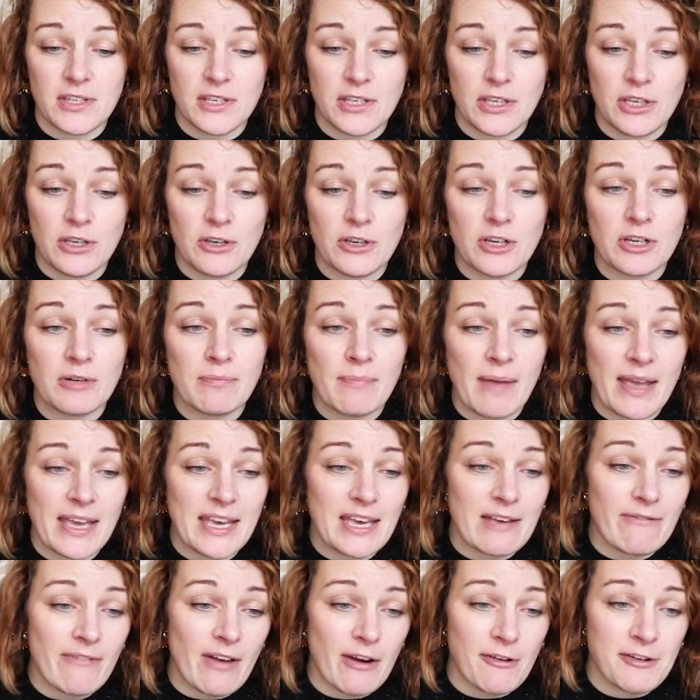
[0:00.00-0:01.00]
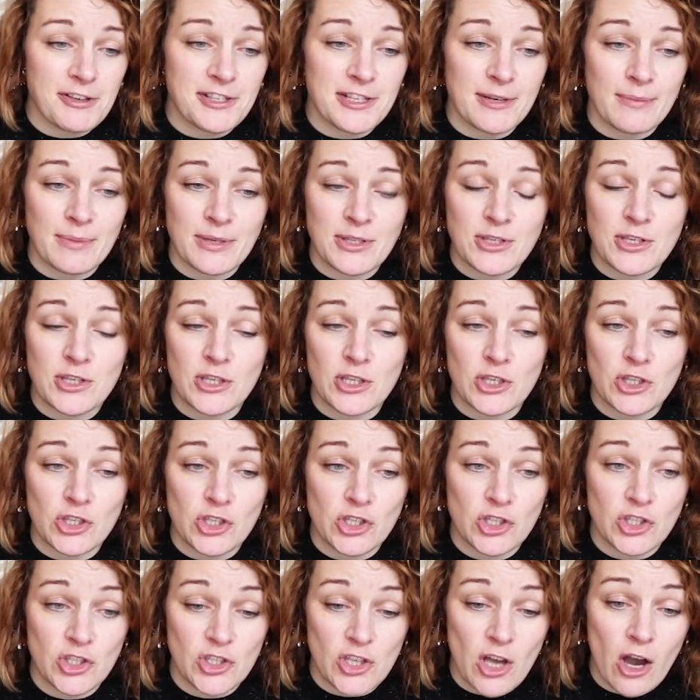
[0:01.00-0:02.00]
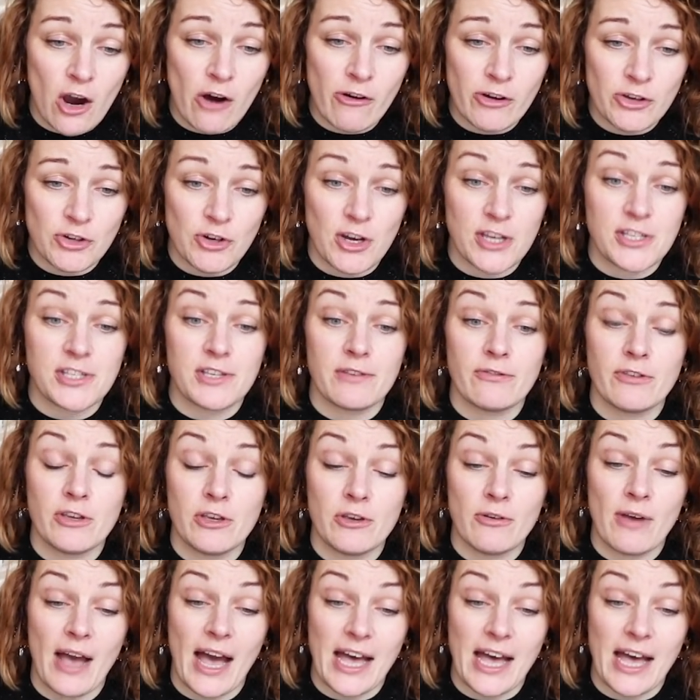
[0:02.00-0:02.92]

you could make it very similar to the Zara dress if you